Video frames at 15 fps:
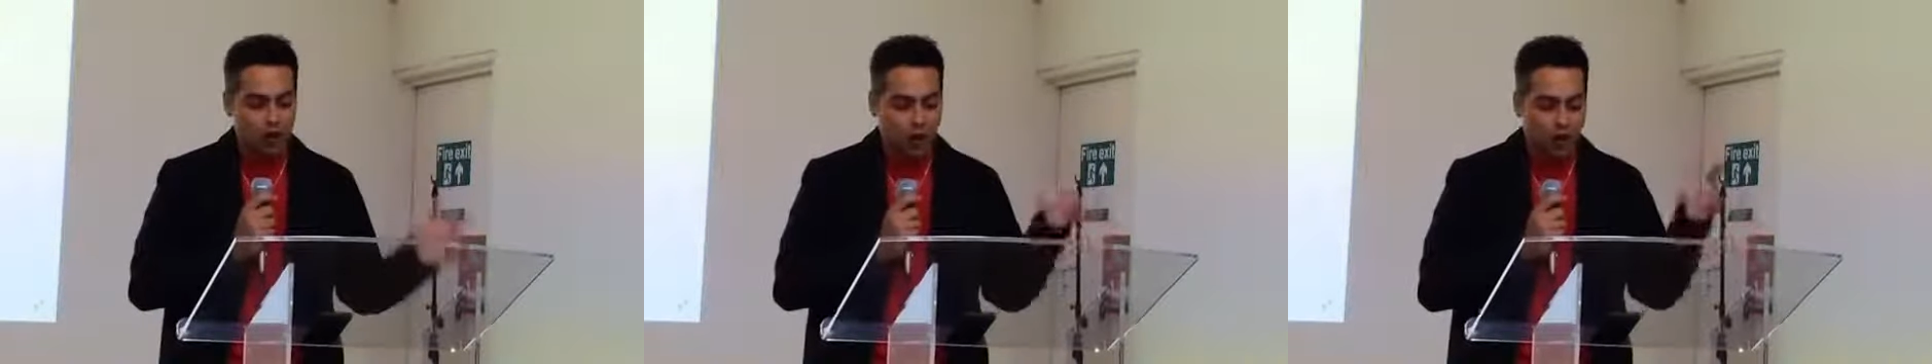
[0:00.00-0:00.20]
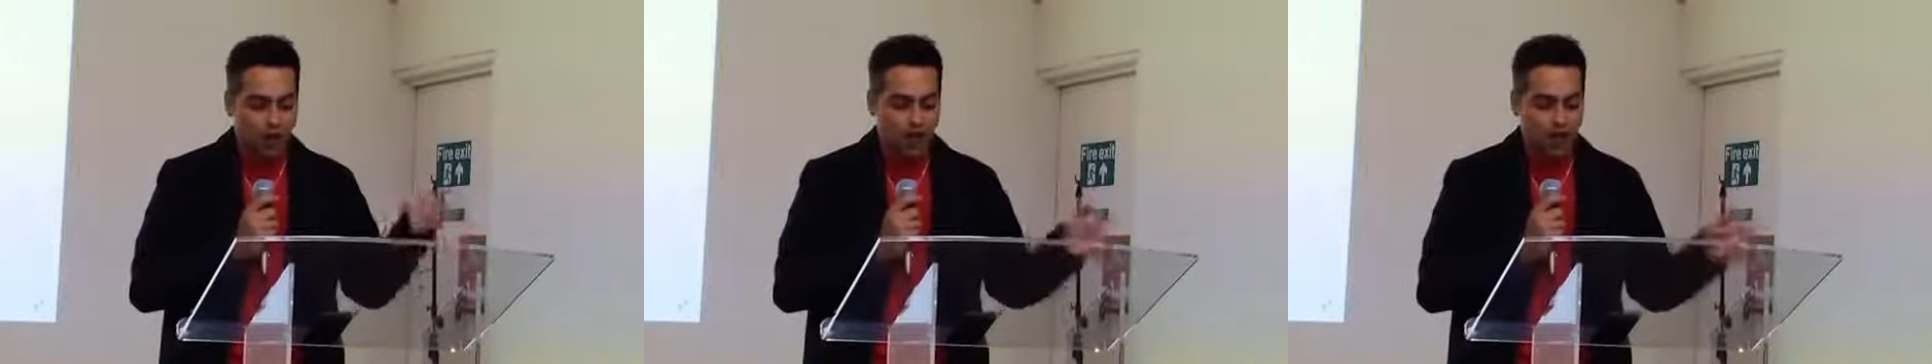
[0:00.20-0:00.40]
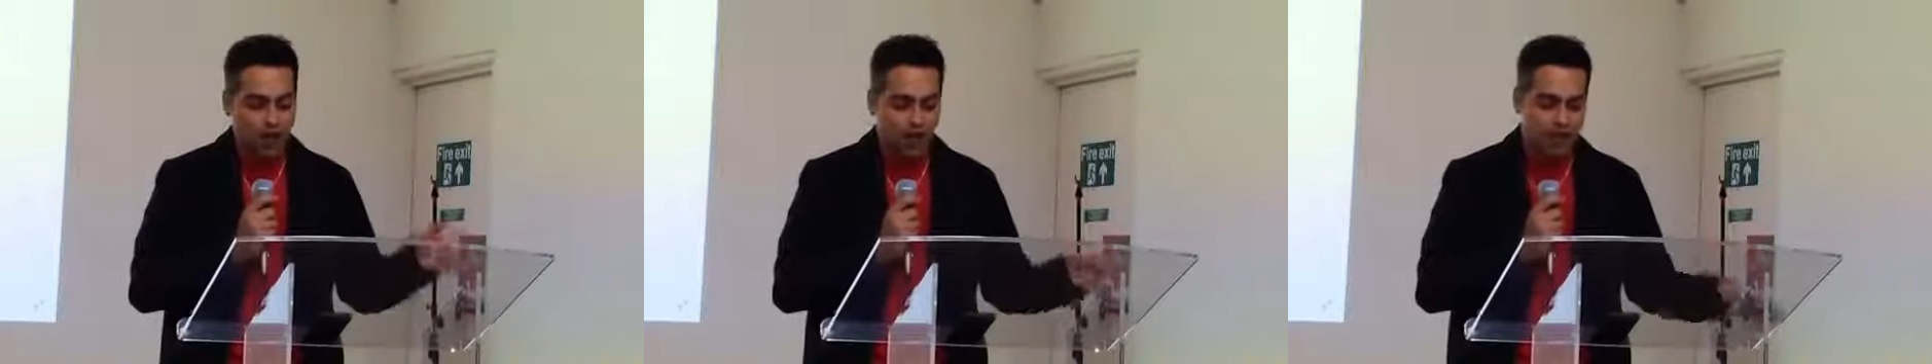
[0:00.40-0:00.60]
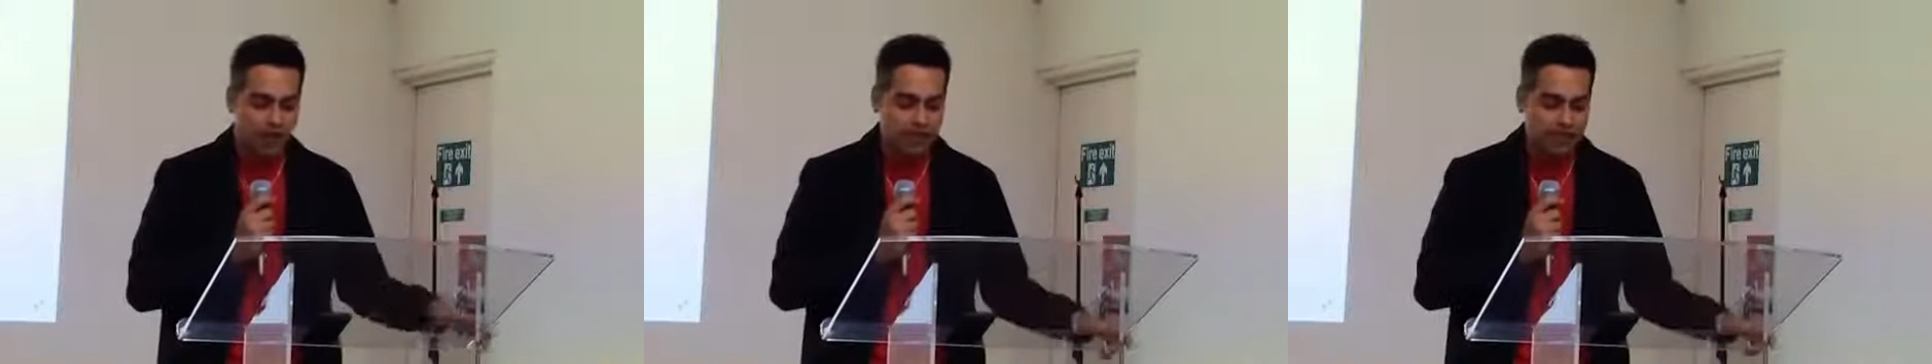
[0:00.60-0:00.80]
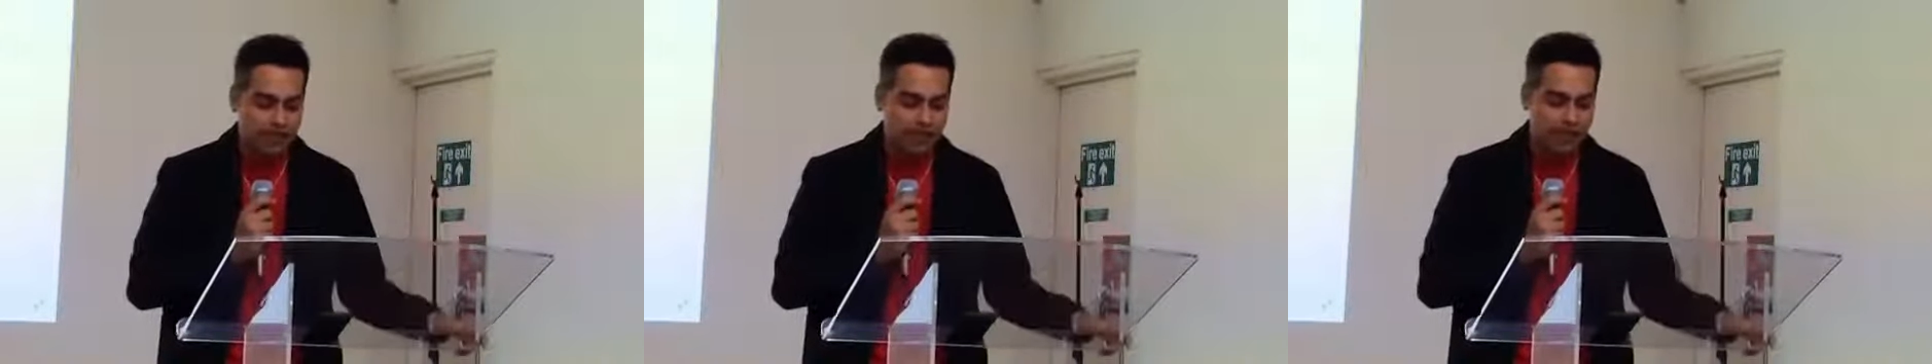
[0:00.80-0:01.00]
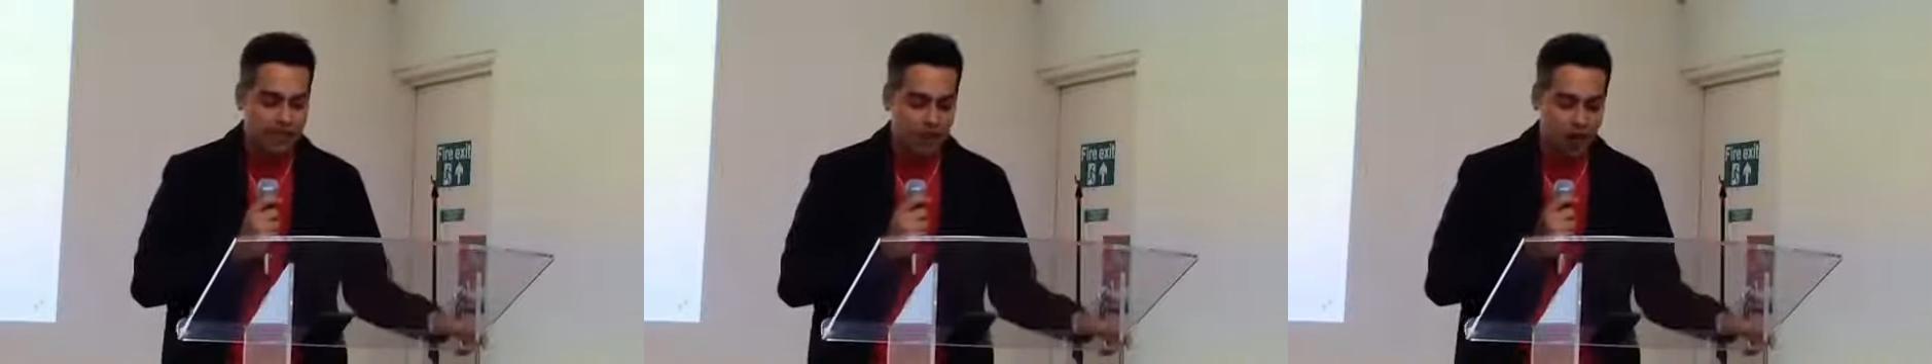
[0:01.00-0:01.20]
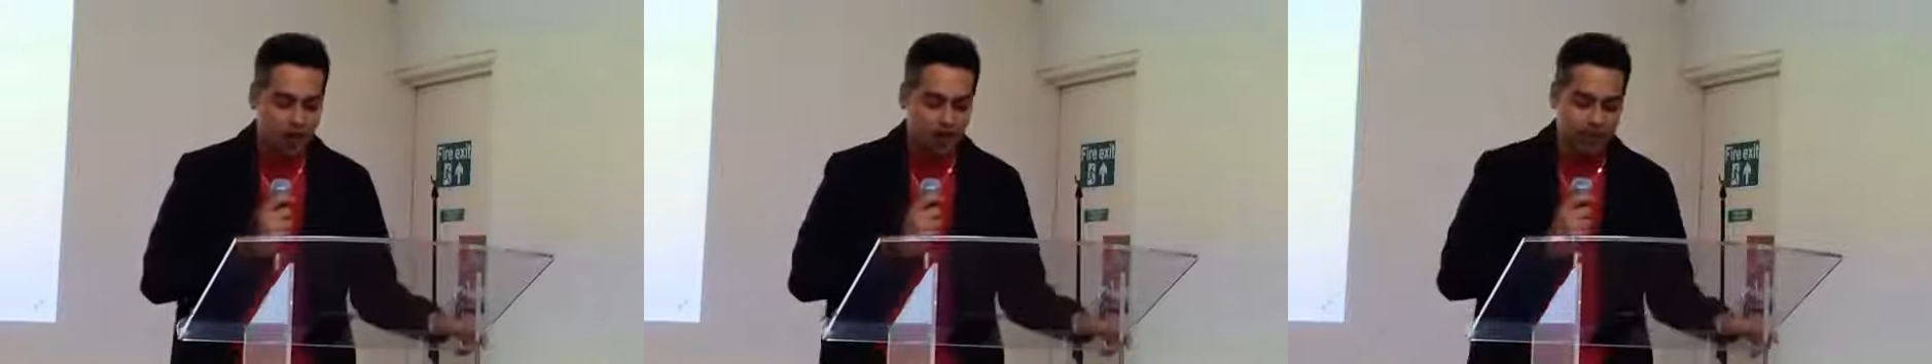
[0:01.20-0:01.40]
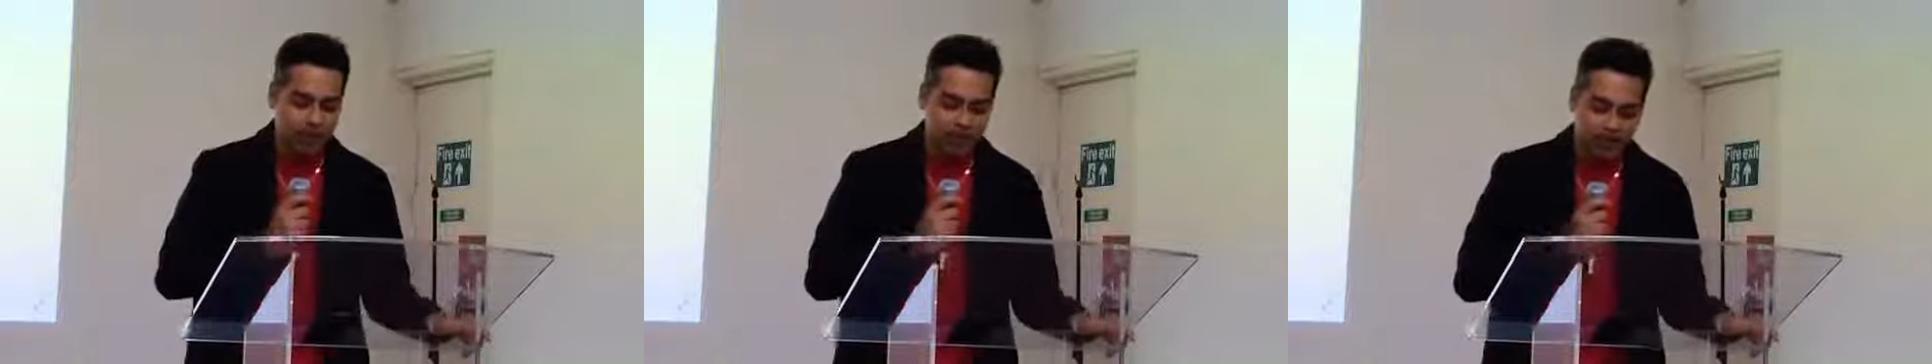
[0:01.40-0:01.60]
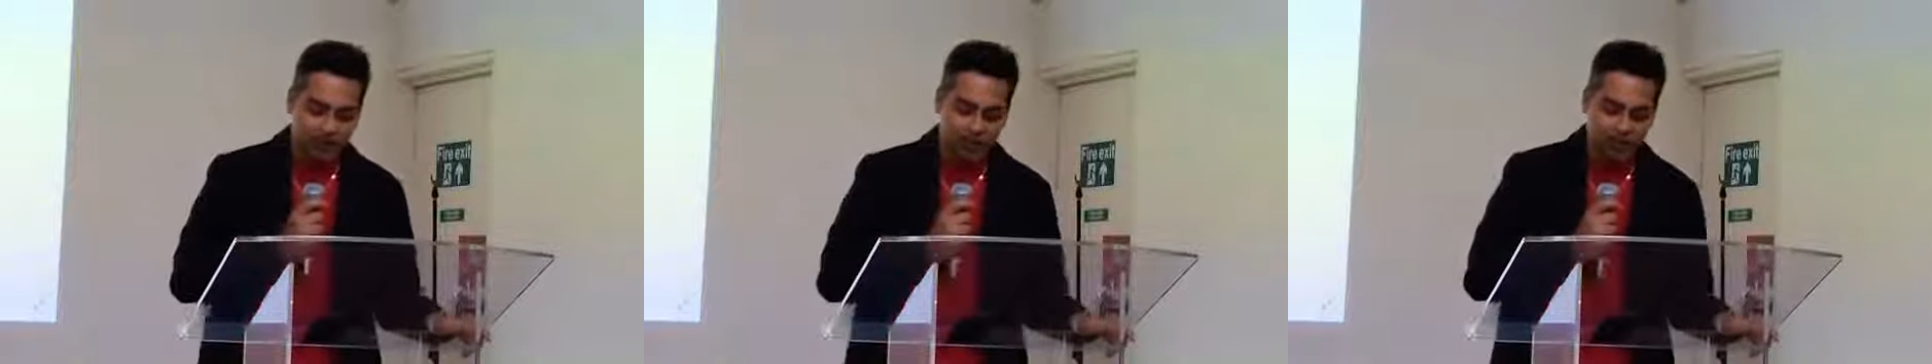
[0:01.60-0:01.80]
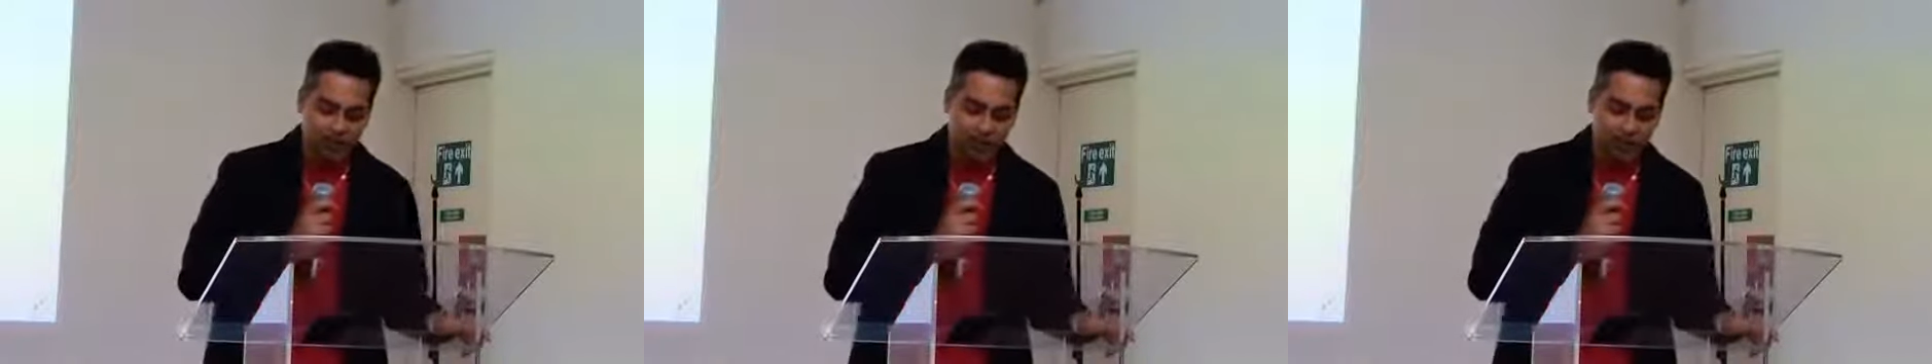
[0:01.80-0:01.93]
all our numbers out on the streets.